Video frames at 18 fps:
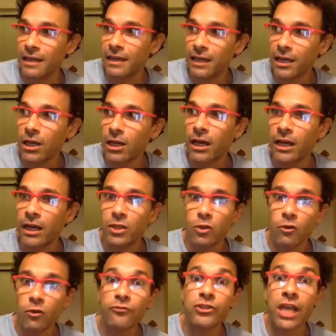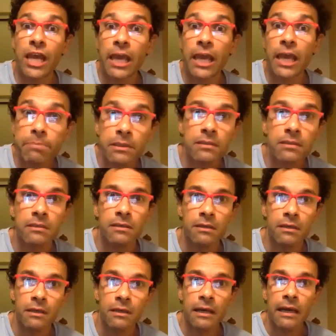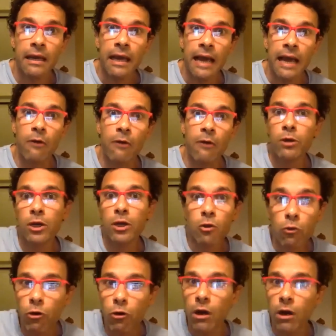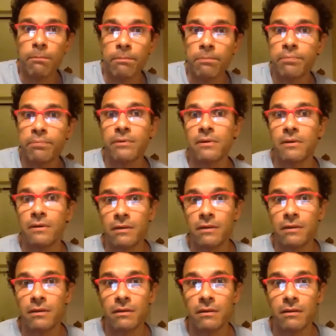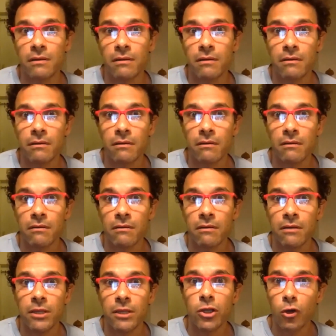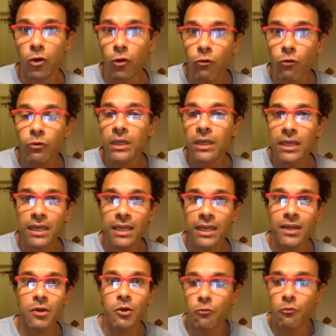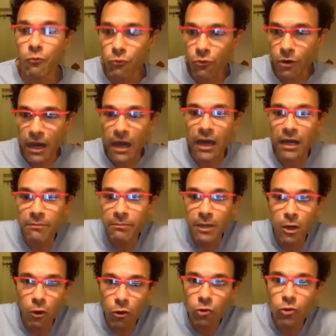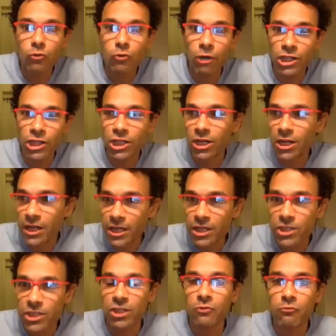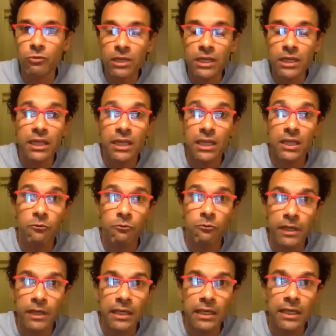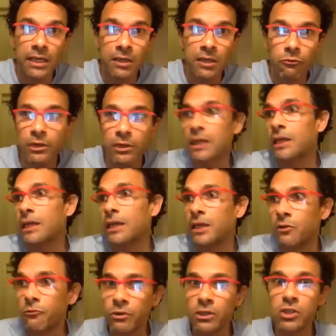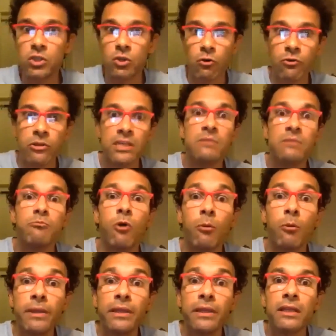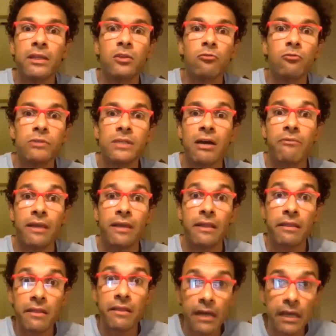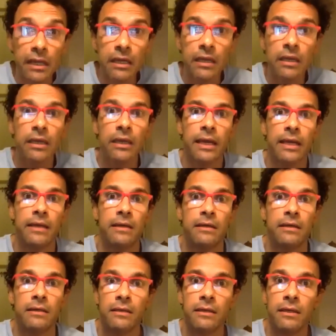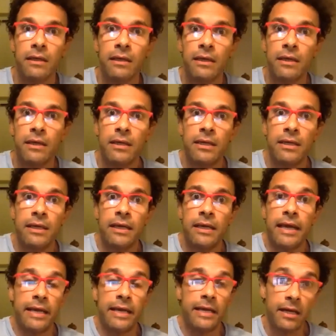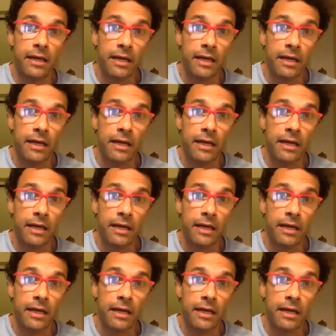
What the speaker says: kind of shaped how we grow up. You know, I belong to a generation, we saw this moment in 2003 and